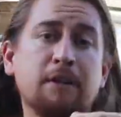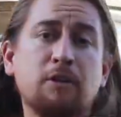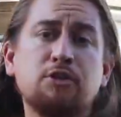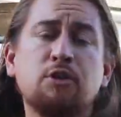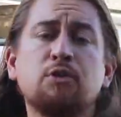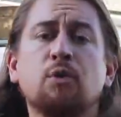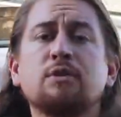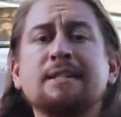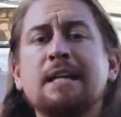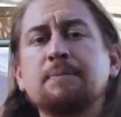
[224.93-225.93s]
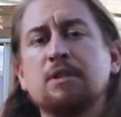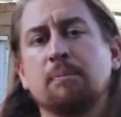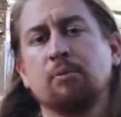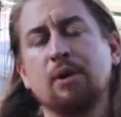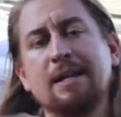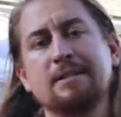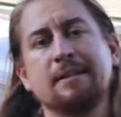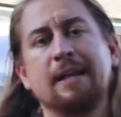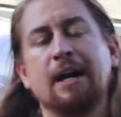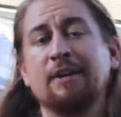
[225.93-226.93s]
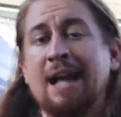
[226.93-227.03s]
those two doors keeps a breeze in there.